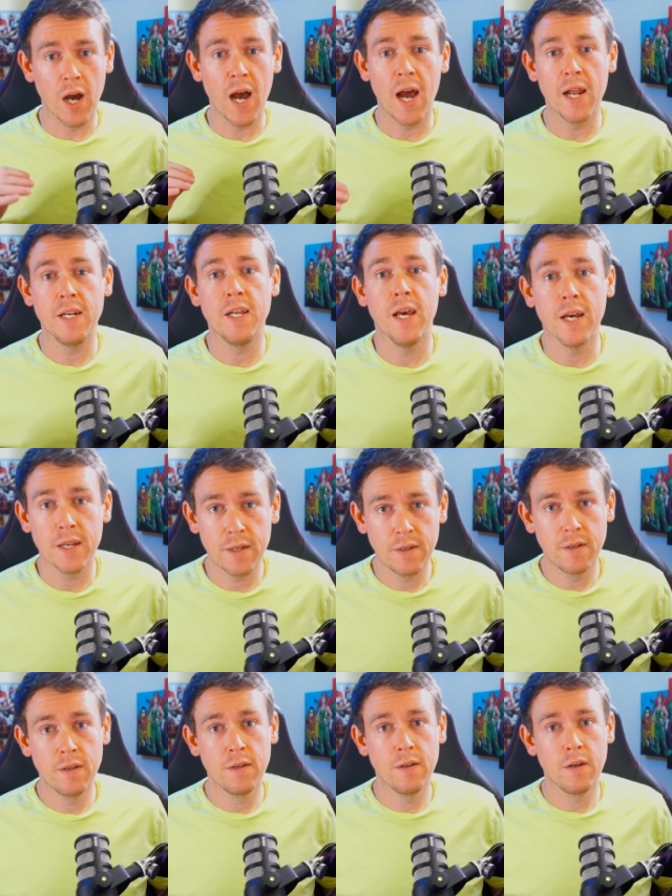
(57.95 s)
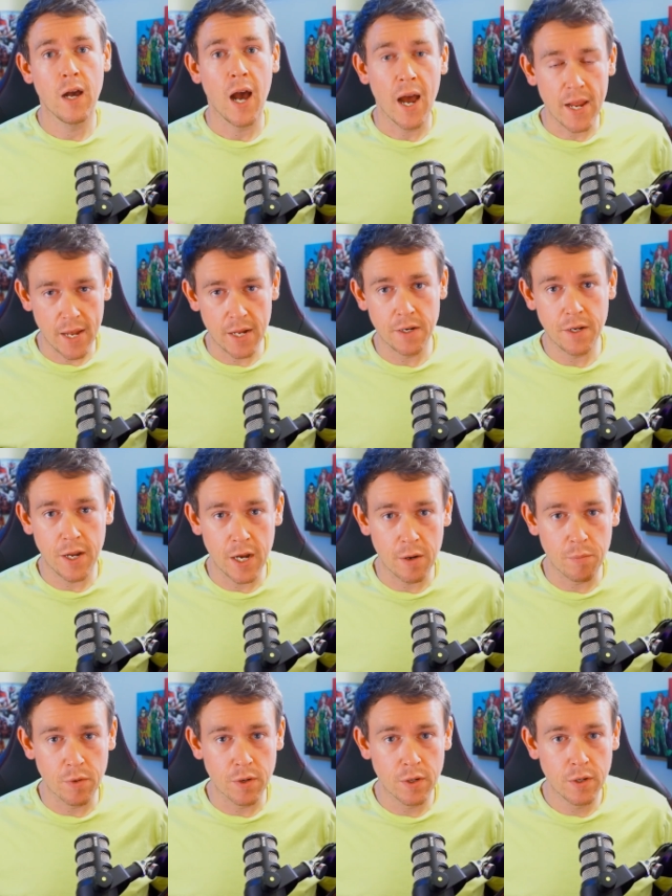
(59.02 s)
high-tech, high-end
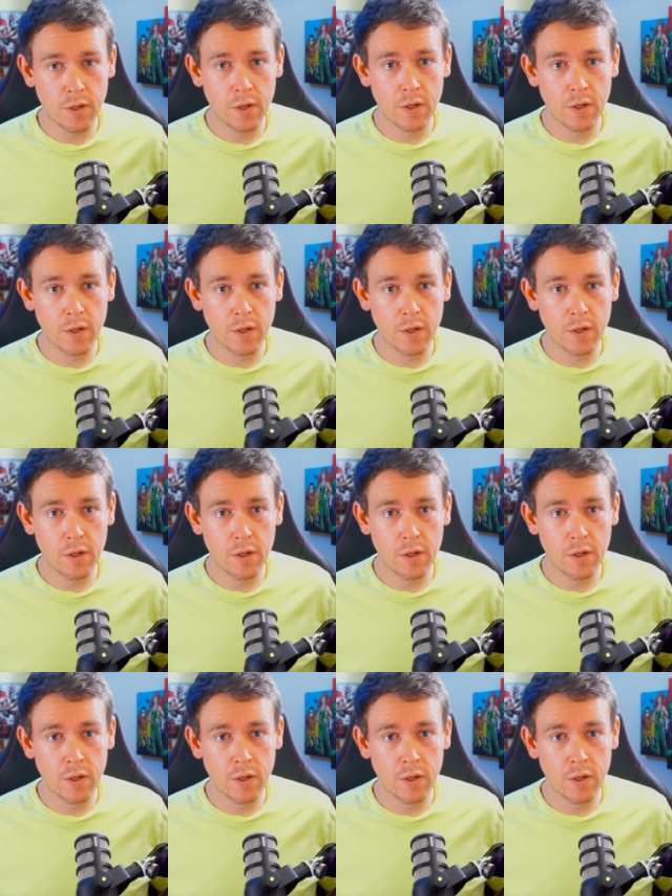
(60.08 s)
camera,